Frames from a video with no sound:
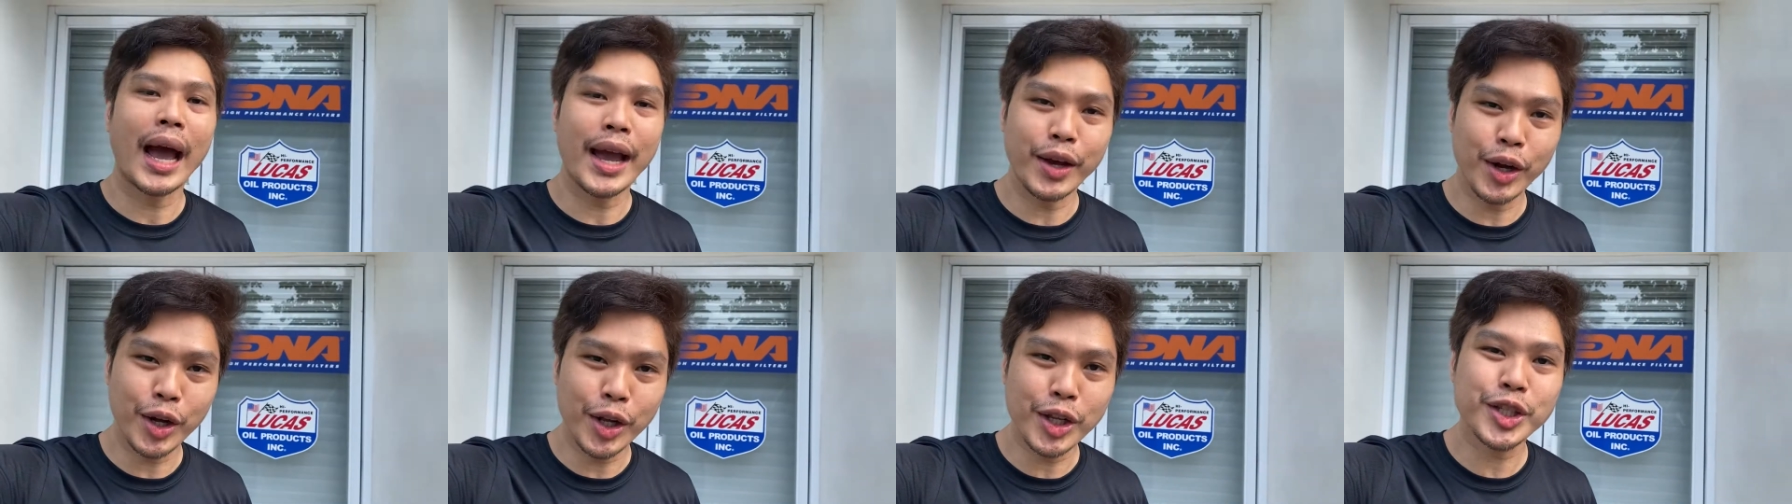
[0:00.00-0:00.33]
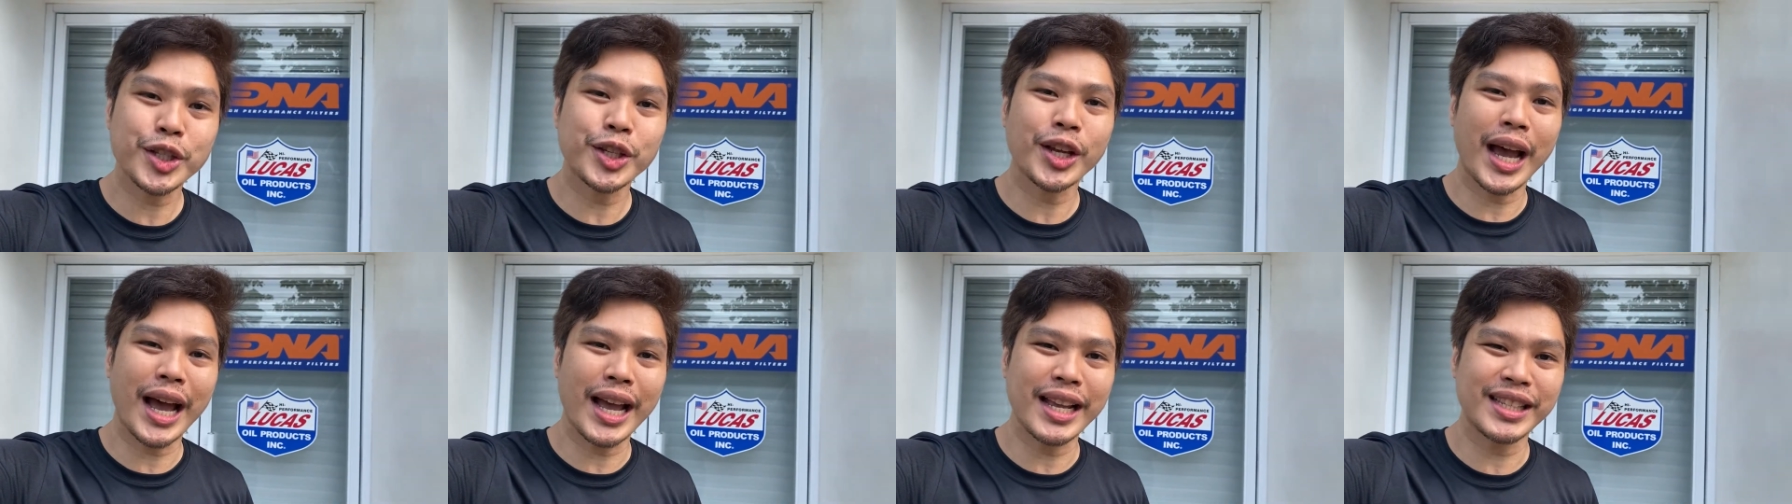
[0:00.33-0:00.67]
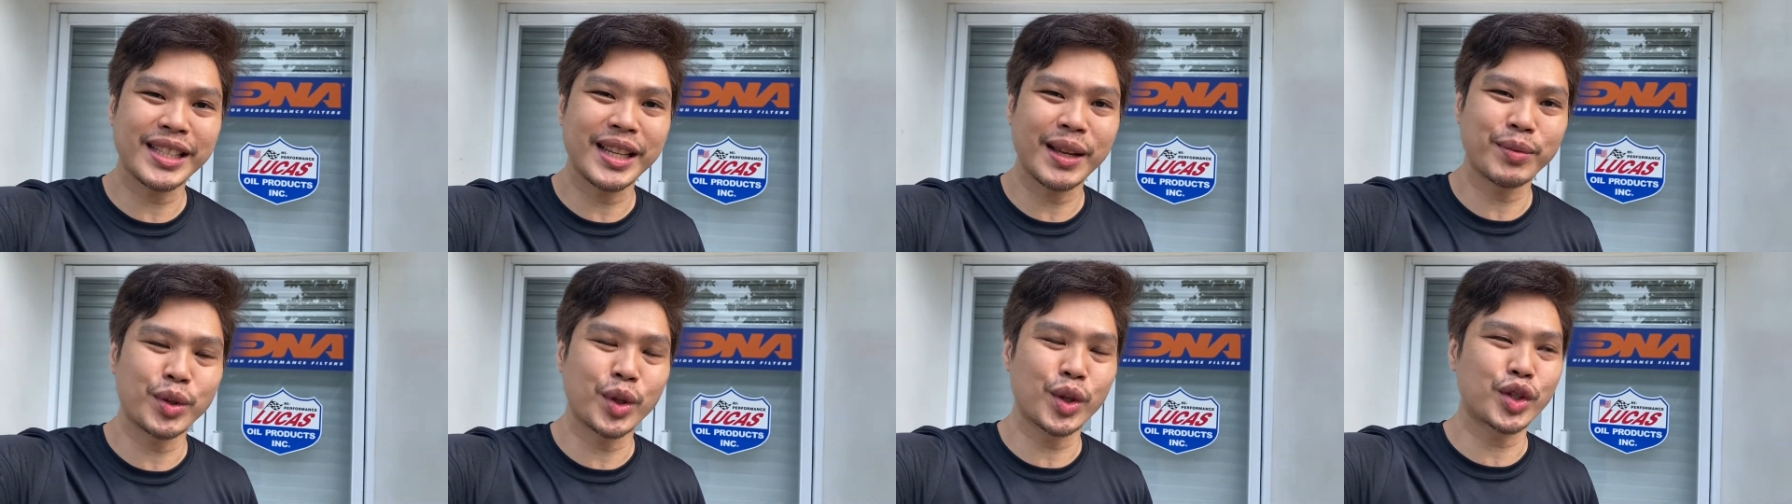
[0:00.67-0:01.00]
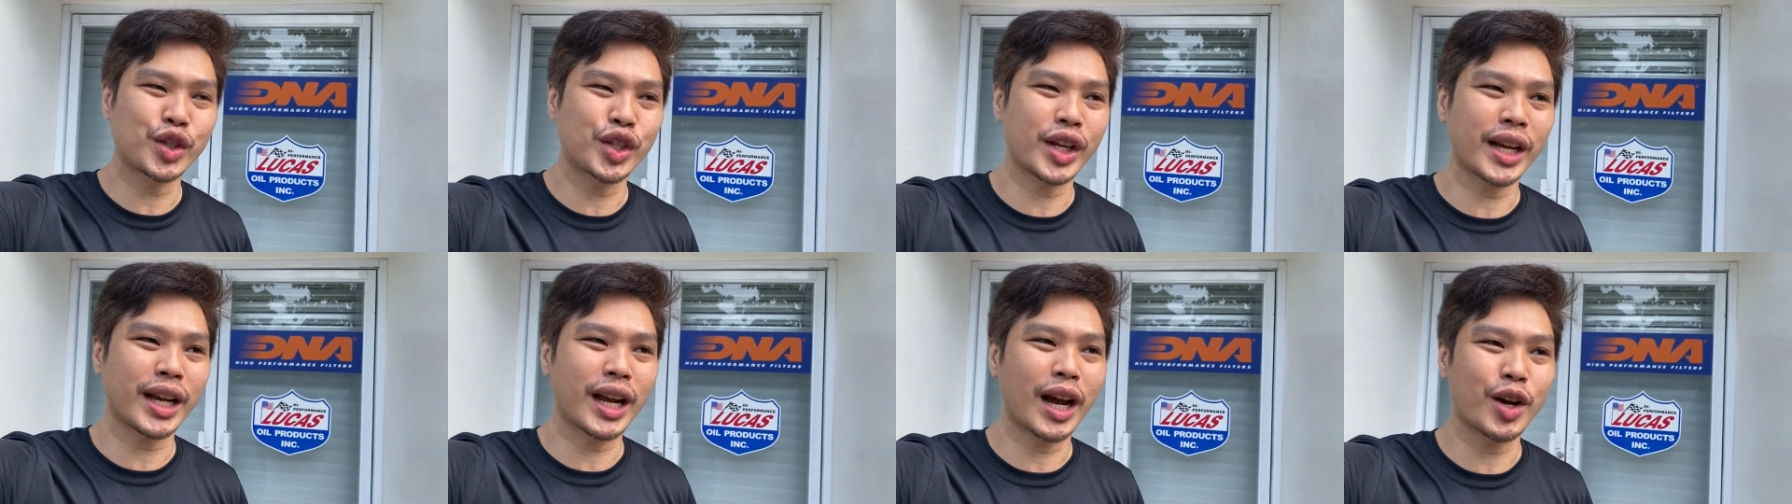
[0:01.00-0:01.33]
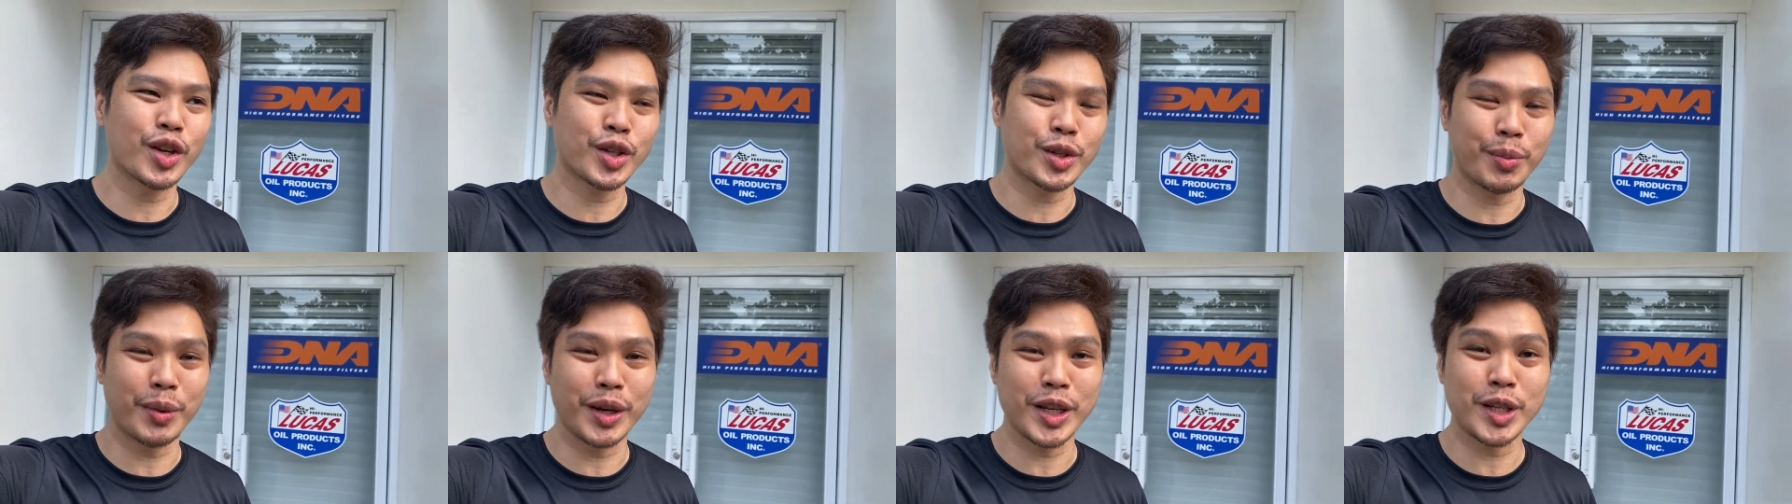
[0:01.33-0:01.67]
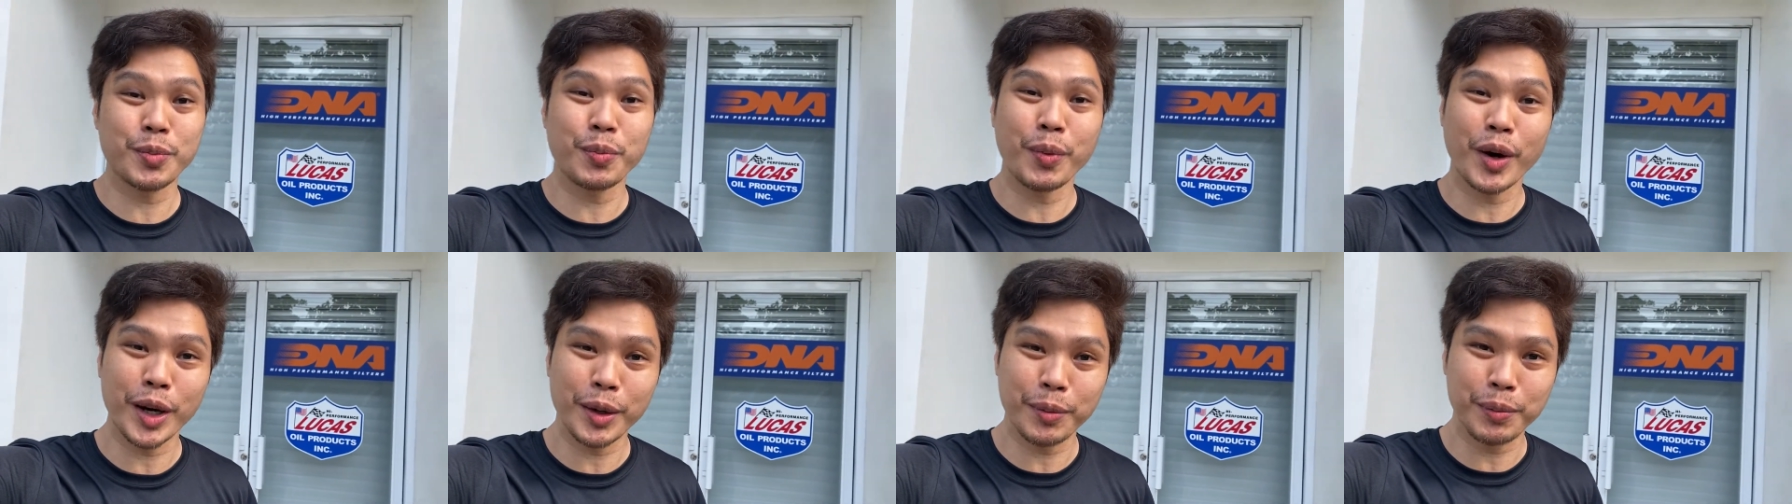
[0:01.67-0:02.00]
also asked them to check how's my
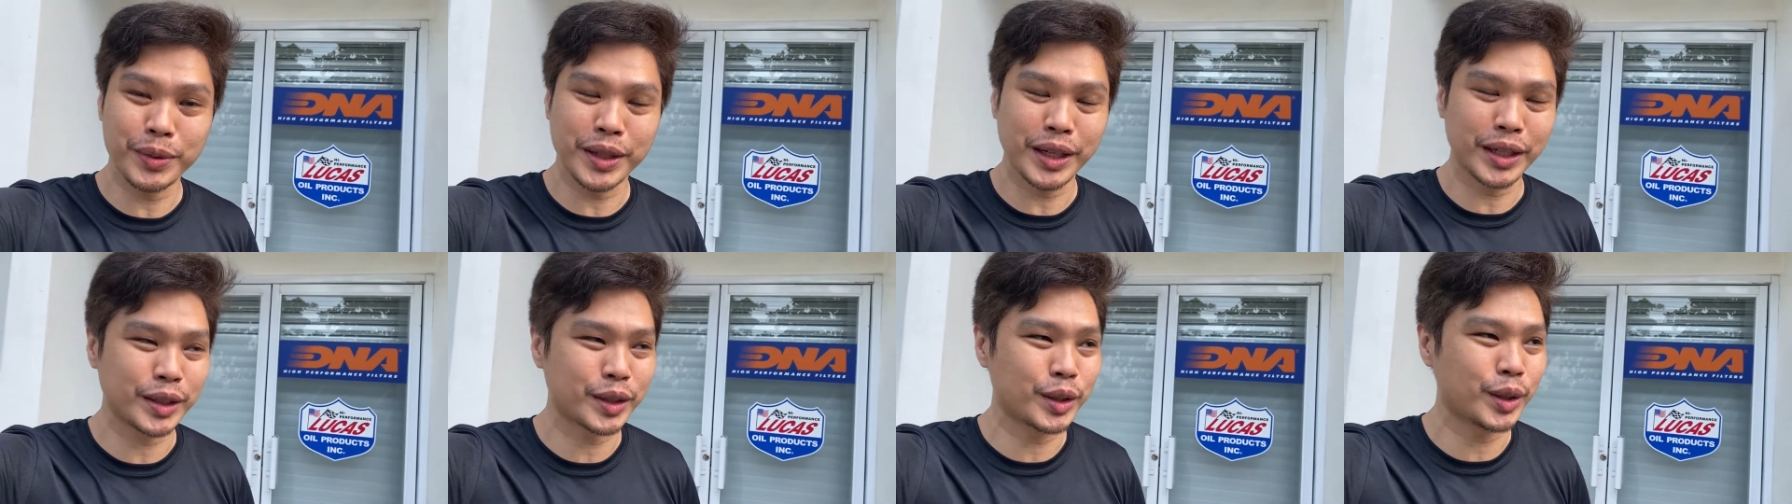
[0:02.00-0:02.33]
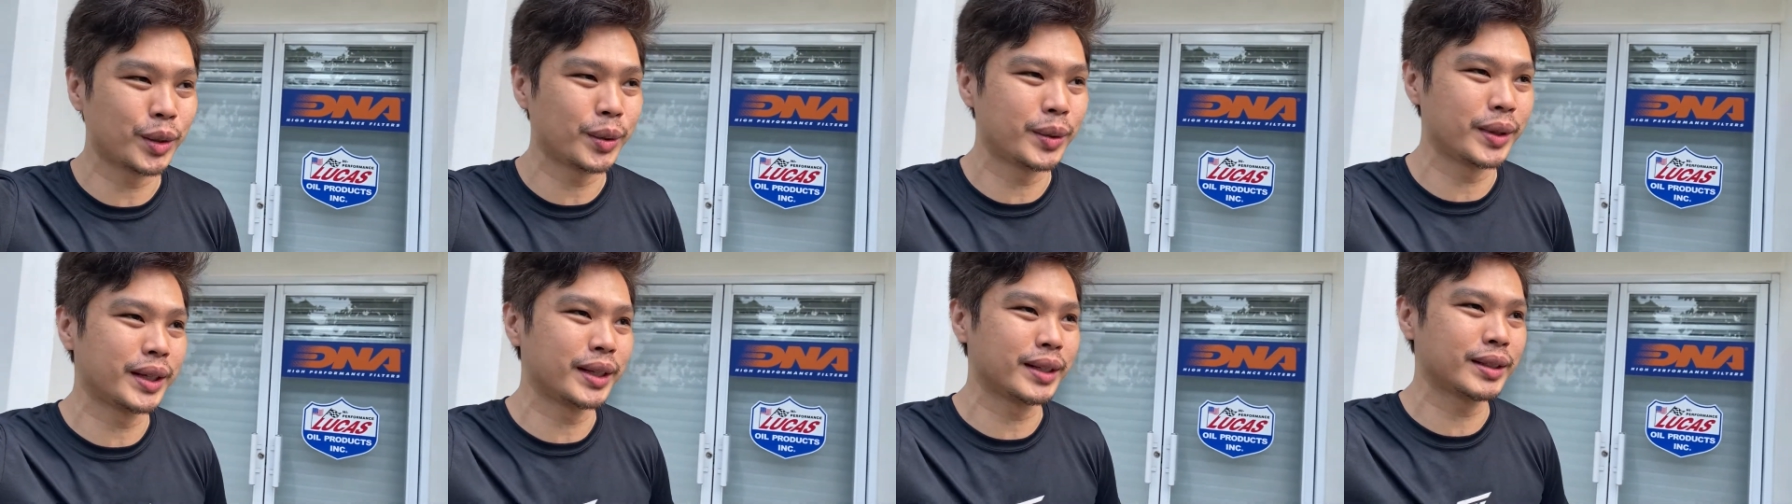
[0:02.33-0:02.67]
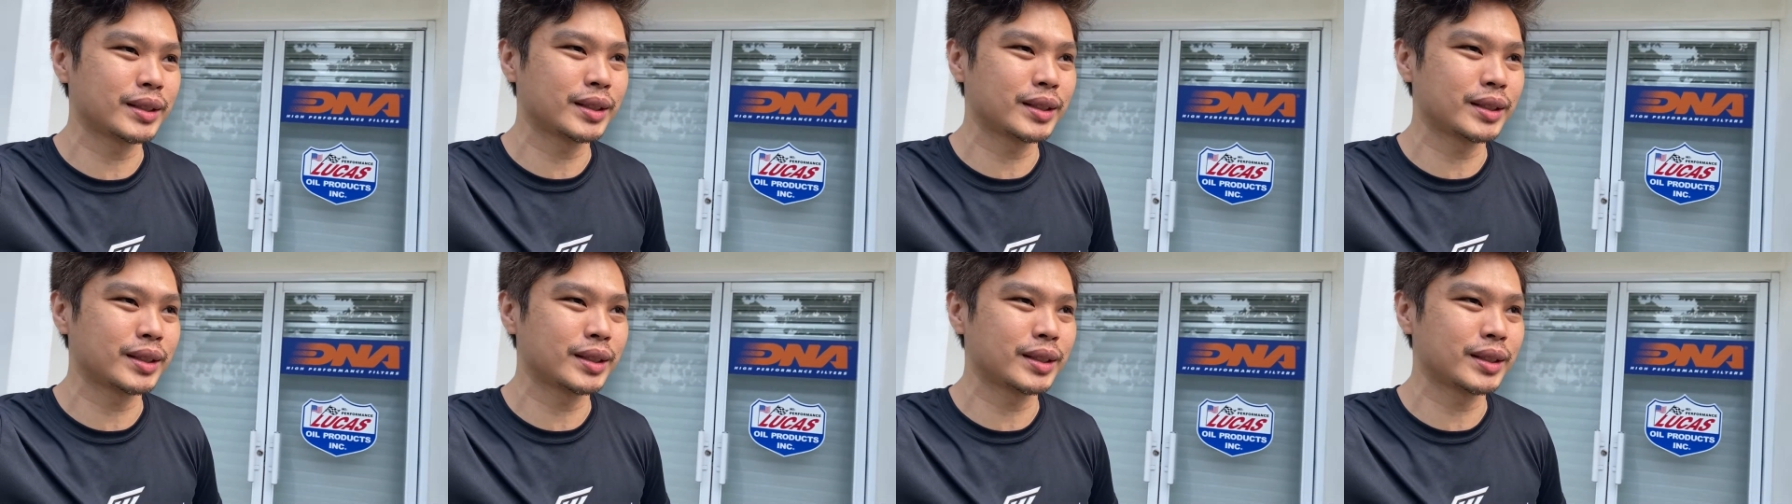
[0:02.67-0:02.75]
spark plug doing.